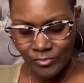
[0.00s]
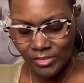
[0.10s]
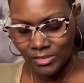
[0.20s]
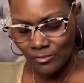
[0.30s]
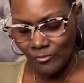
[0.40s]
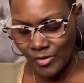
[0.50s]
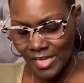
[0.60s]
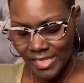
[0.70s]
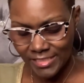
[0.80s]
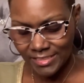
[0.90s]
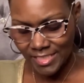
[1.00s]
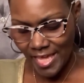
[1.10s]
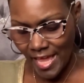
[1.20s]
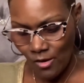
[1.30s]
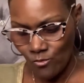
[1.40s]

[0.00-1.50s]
some friends that